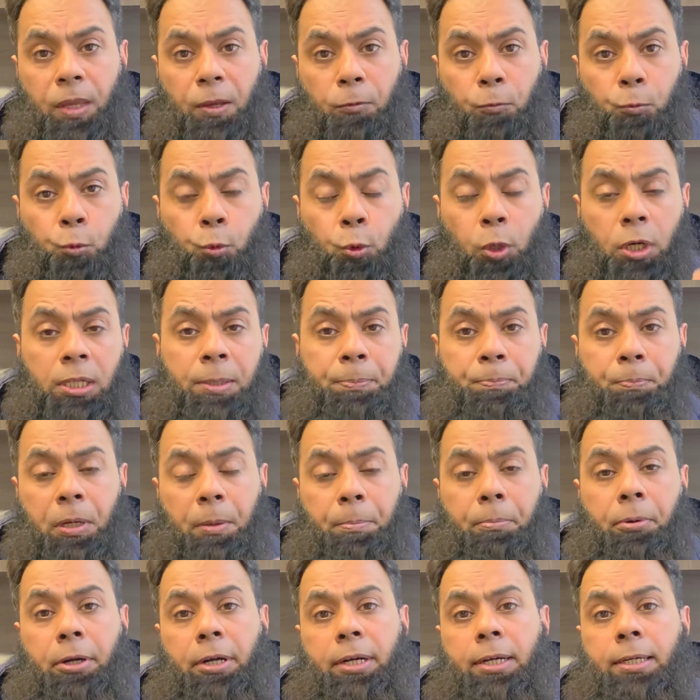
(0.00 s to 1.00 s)

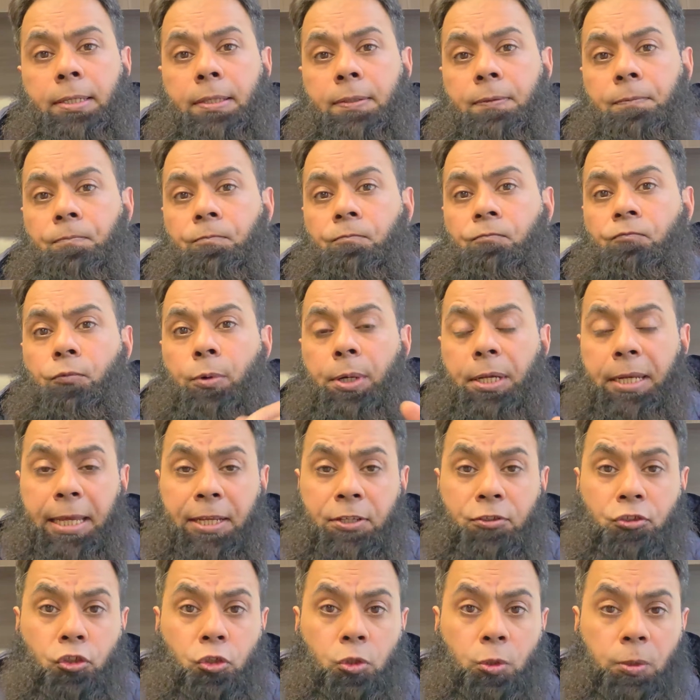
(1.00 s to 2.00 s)
well-prepared
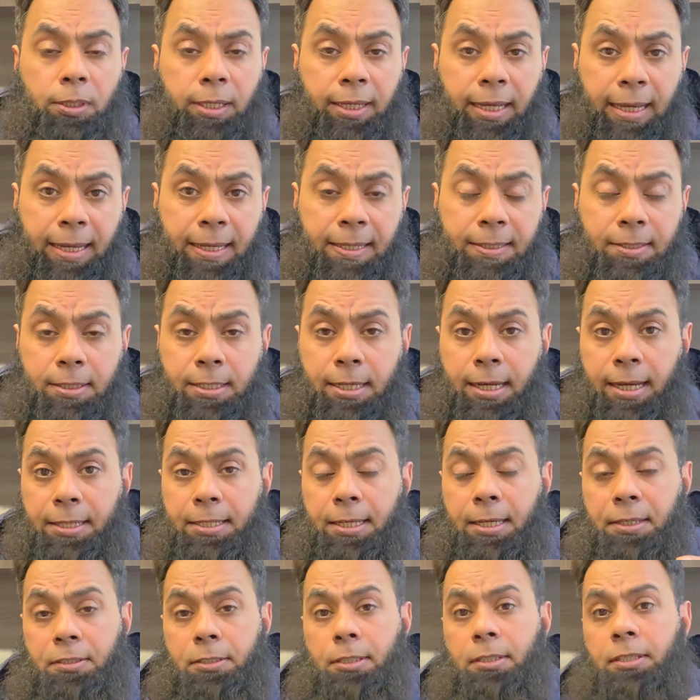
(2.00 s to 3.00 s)
financial and
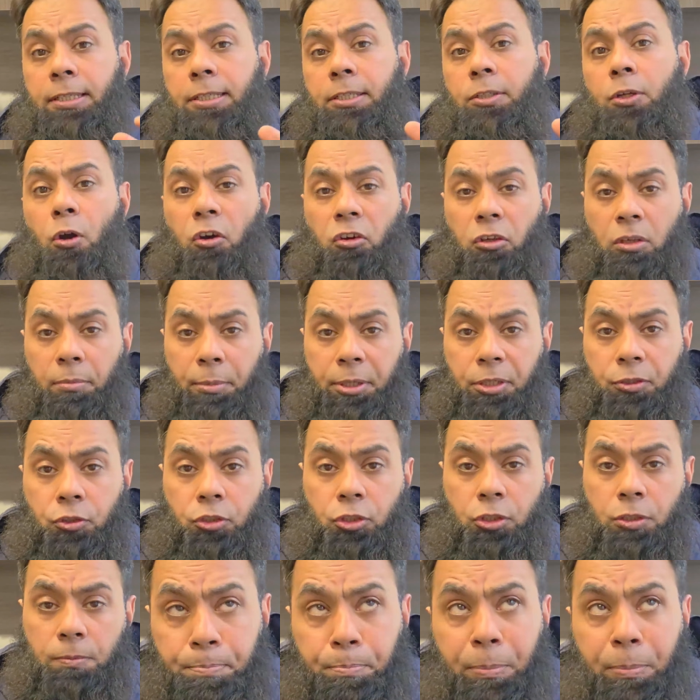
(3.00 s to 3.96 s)
identity documents.